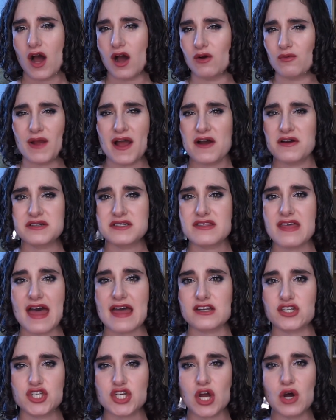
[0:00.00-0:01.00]
around
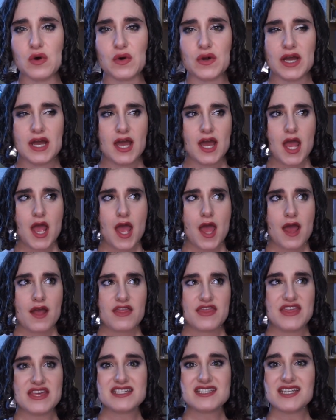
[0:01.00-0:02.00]
that joke.
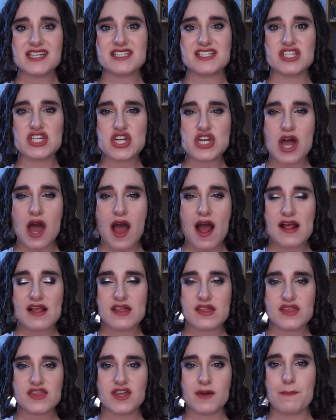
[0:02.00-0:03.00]
This is not
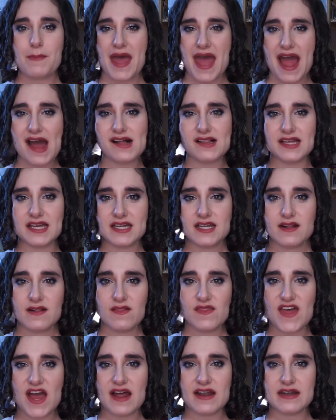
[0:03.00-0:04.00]
the palette
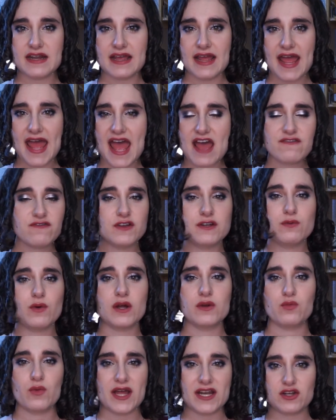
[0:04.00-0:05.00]
that
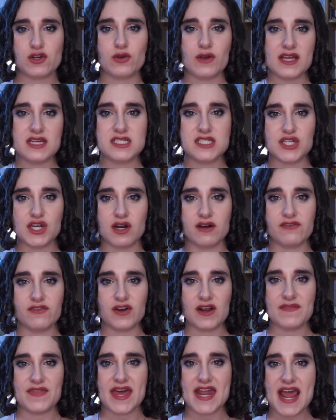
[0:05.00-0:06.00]
everyone went crazy
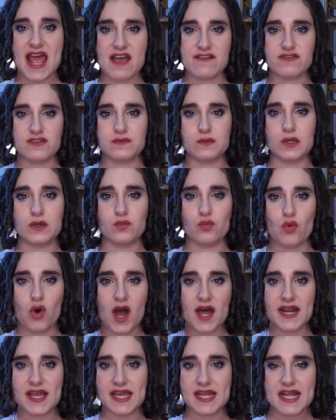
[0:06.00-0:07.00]
over and that everyone
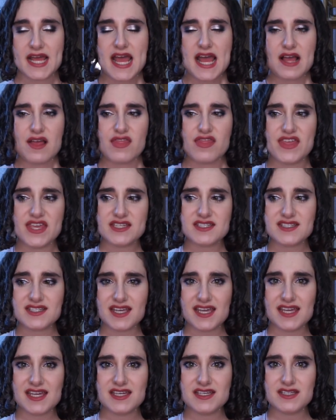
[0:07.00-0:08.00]
wanted. This
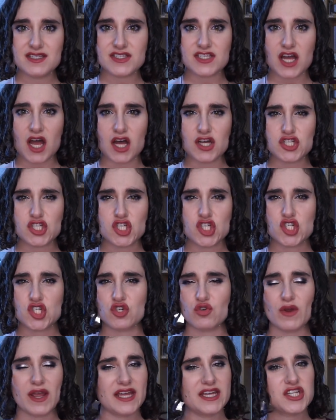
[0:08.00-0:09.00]
is a
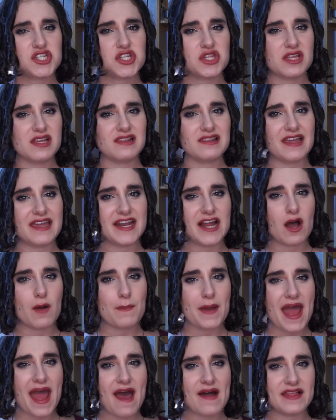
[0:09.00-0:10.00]
strangely laid out
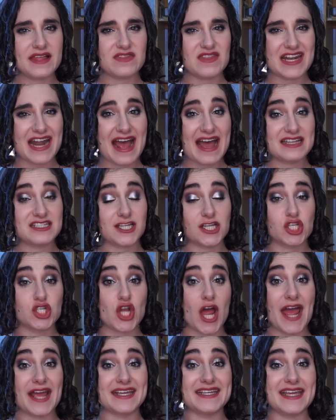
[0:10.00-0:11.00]
palette that has a
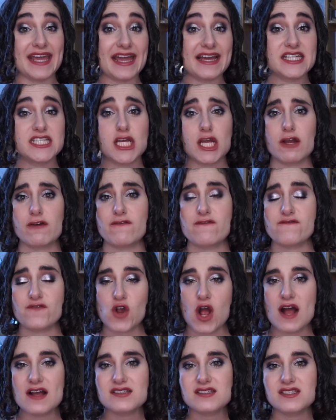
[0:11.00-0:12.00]
gigantic
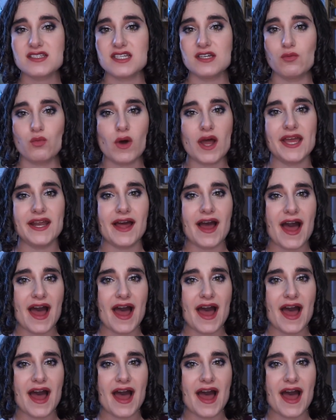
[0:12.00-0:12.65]
frosty white